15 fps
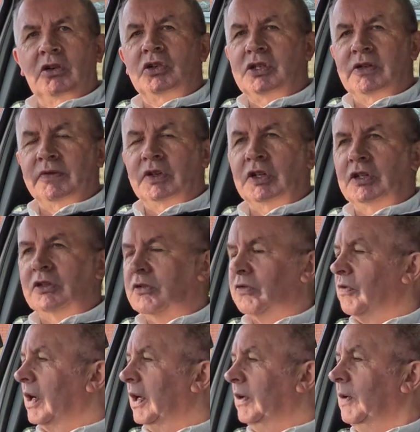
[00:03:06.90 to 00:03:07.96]
long as you've got it
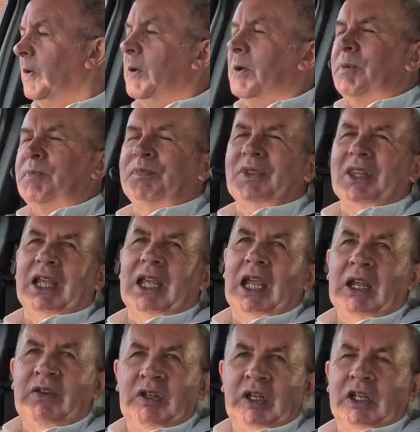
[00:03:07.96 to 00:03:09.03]
done right.
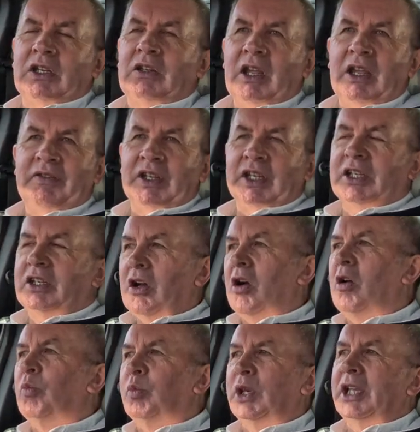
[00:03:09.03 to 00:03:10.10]
If you
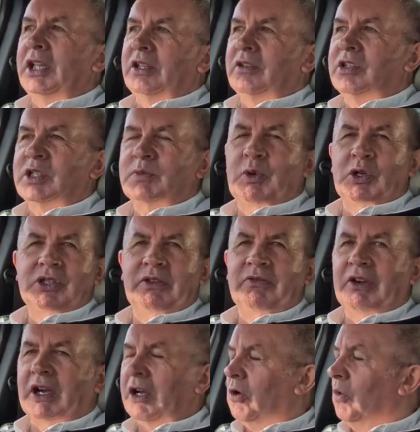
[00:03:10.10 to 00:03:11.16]
can't play
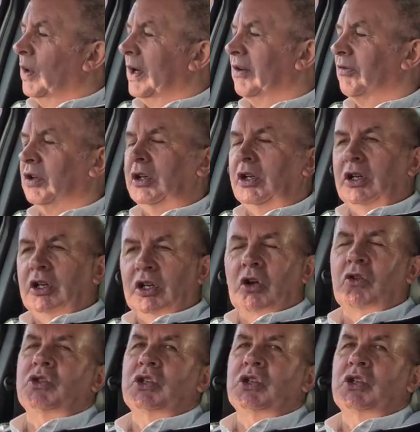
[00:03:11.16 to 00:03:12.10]
Spotify or whatever, go